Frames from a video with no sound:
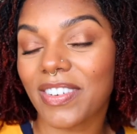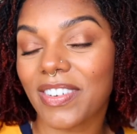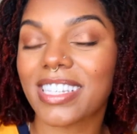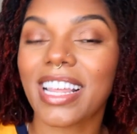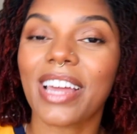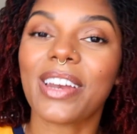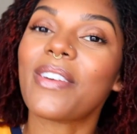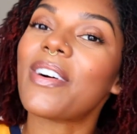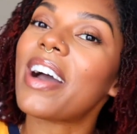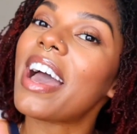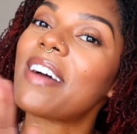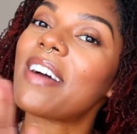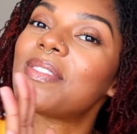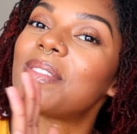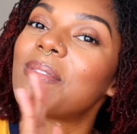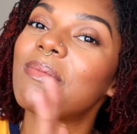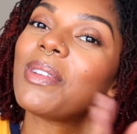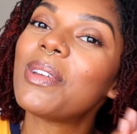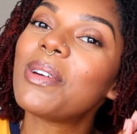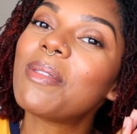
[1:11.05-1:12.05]
because I know I have
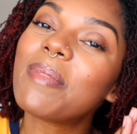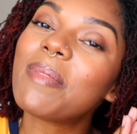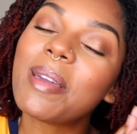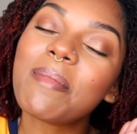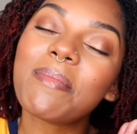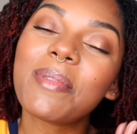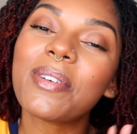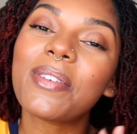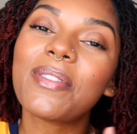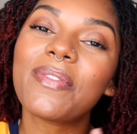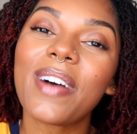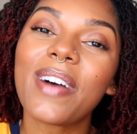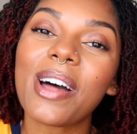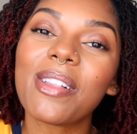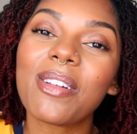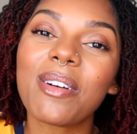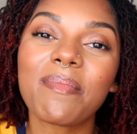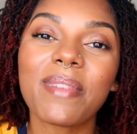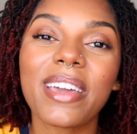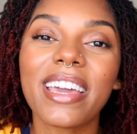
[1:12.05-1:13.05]
some new people
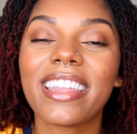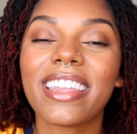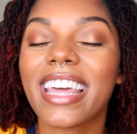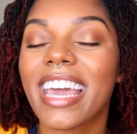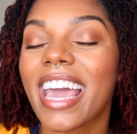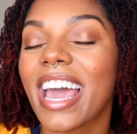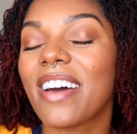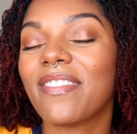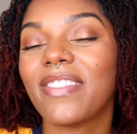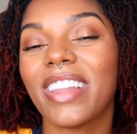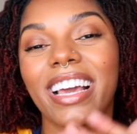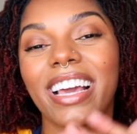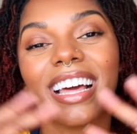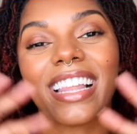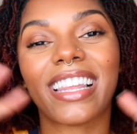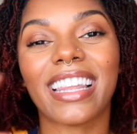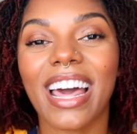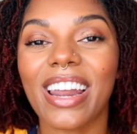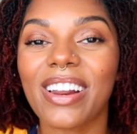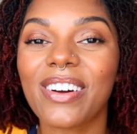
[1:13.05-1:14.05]
following me and they have like a
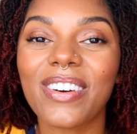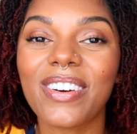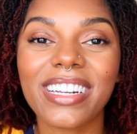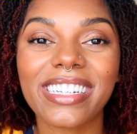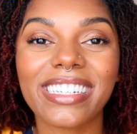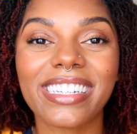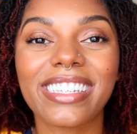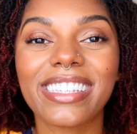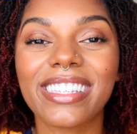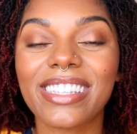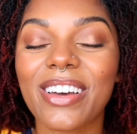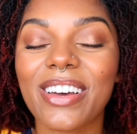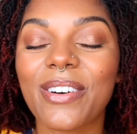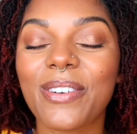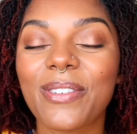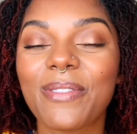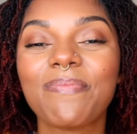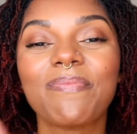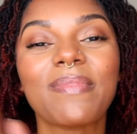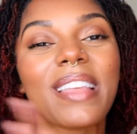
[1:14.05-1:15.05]
lot of questions.
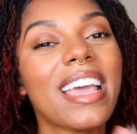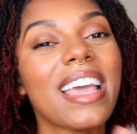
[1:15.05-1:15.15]
So